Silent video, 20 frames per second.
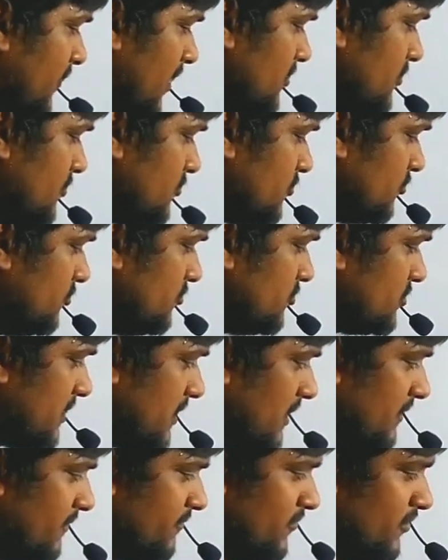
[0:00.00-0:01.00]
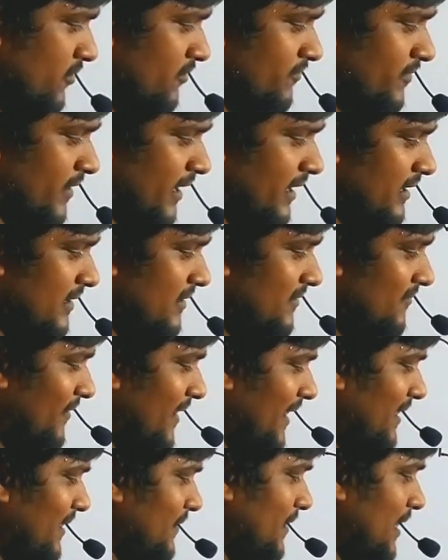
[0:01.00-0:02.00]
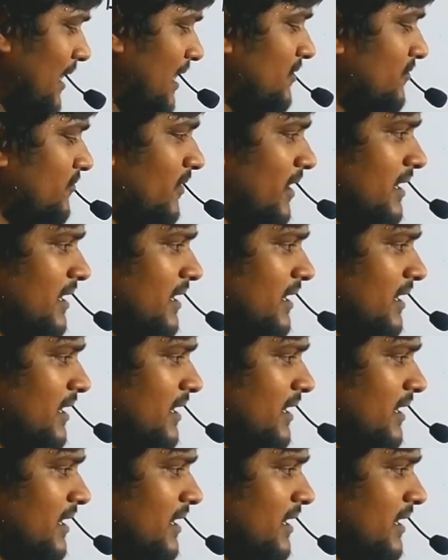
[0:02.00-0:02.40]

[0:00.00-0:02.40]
1, 2, 3, 4, 5, 5 and